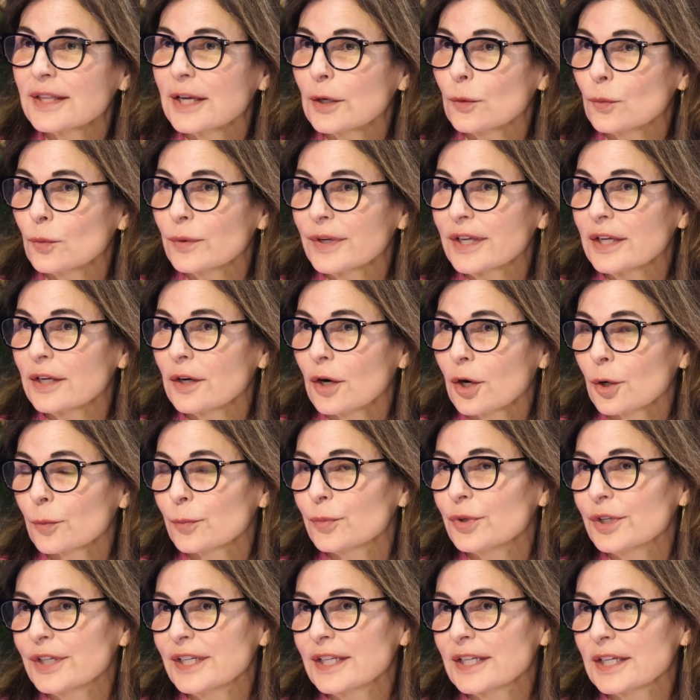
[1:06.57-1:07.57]
that we are
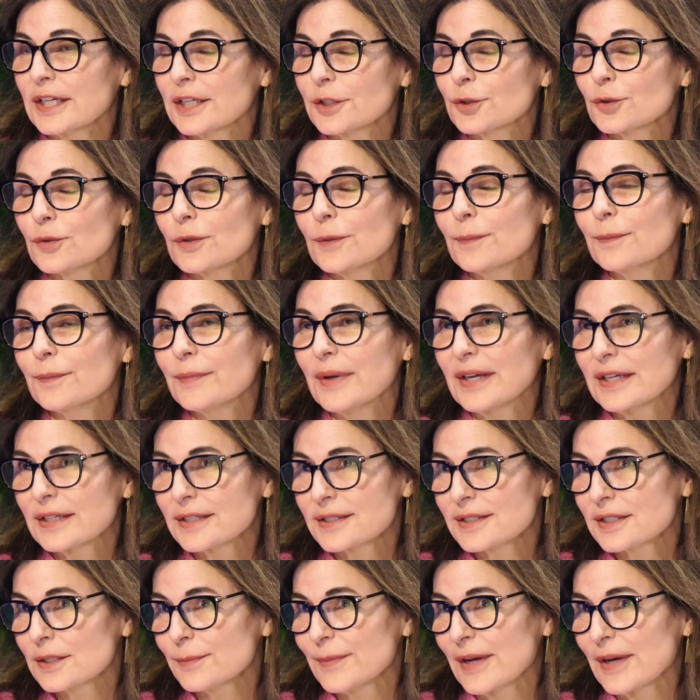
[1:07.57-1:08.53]
putting a tremendous